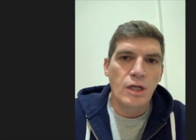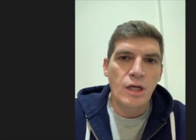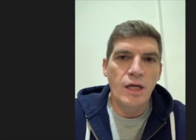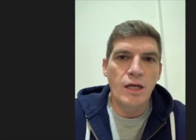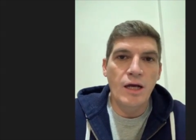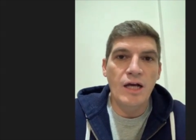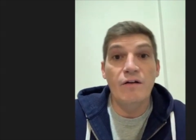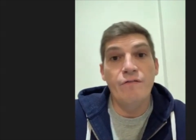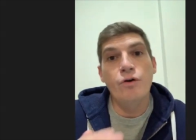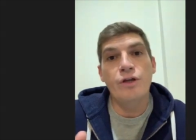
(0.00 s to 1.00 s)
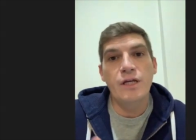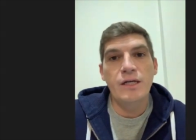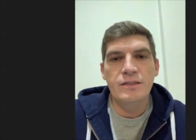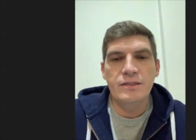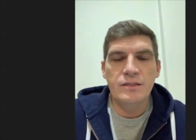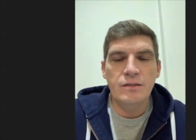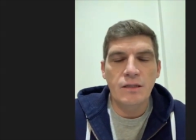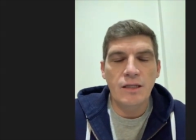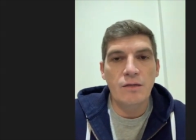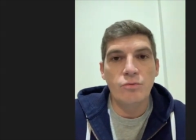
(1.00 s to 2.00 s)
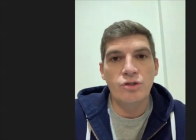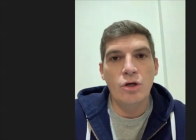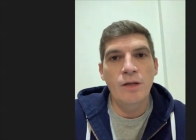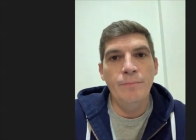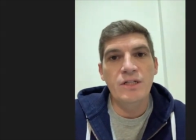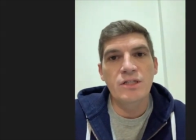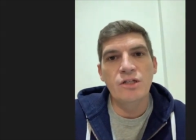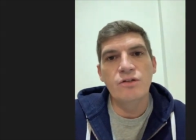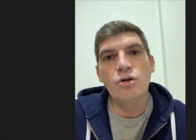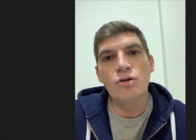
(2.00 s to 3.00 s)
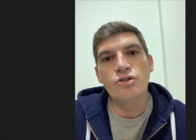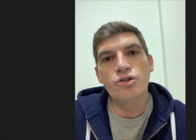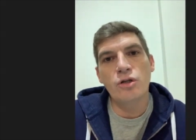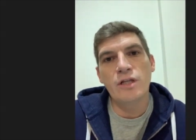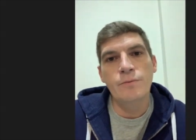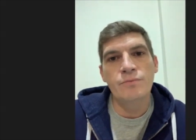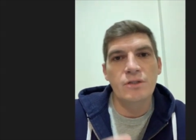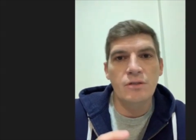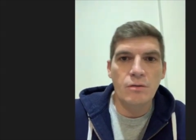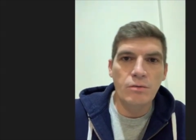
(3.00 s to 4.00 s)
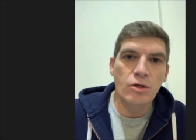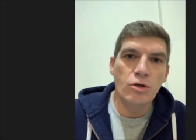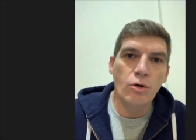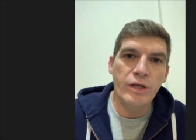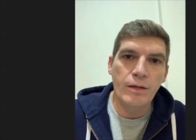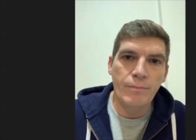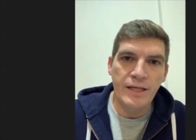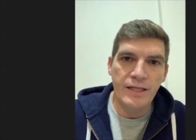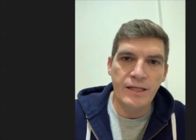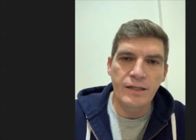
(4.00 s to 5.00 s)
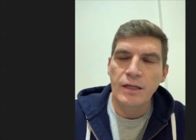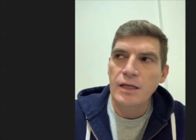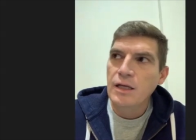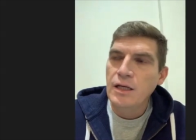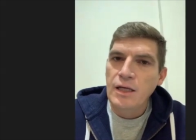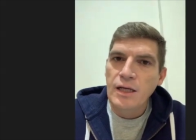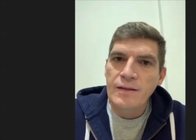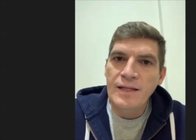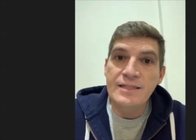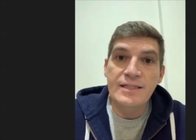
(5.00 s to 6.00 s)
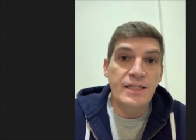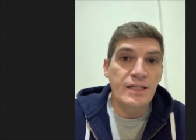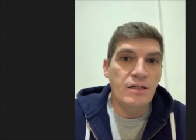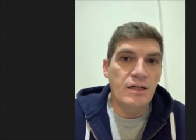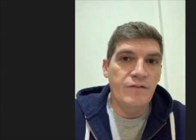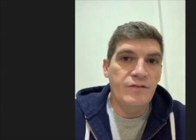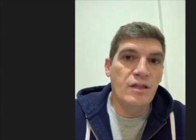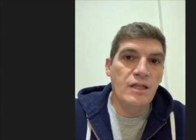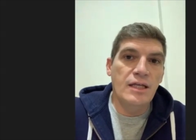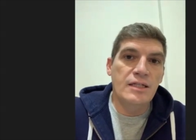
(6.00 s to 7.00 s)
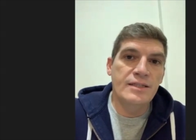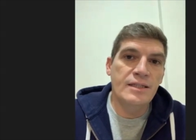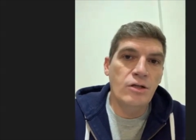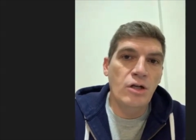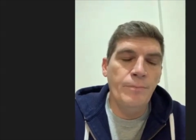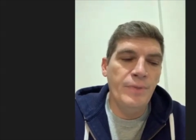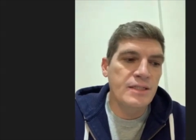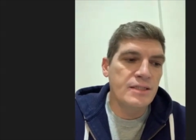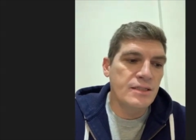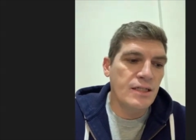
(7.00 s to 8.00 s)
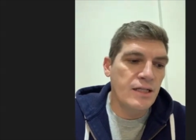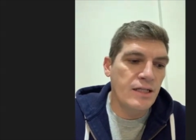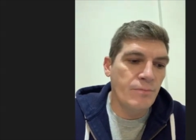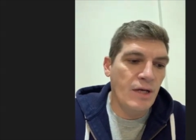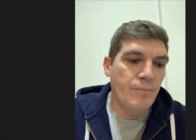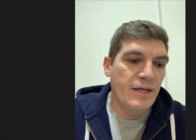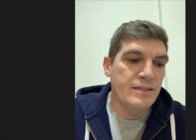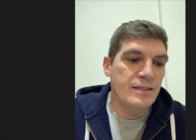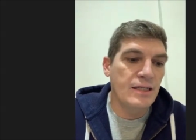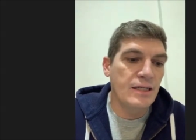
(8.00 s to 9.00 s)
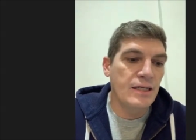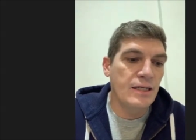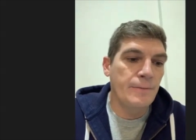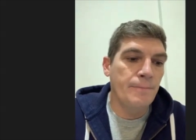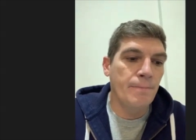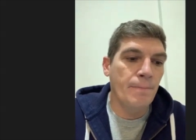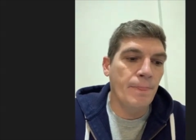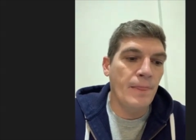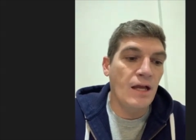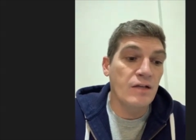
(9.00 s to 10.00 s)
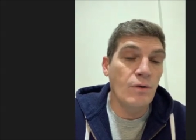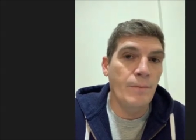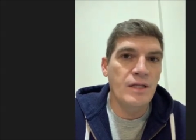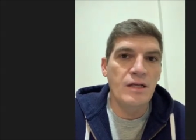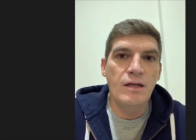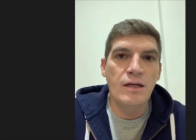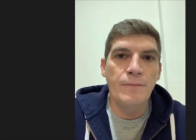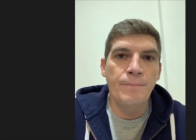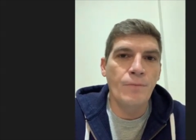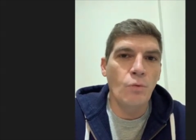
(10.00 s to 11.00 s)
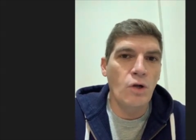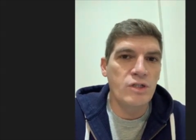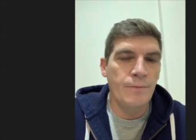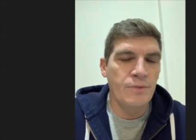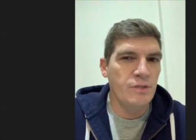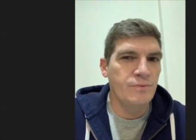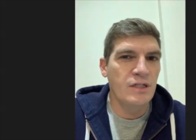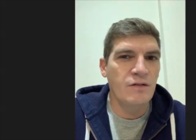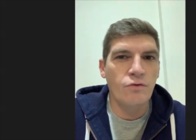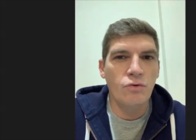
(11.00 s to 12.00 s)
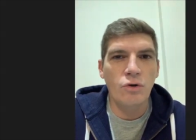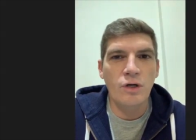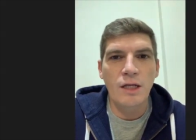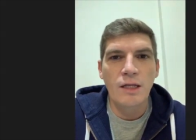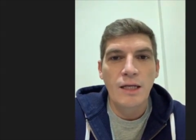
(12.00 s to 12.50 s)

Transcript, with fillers: uh, years that it was the Olympics and you got short terms you go year by year next year after the Sydney Olympics I did my best um, I swam in the World Championships in Fukuoka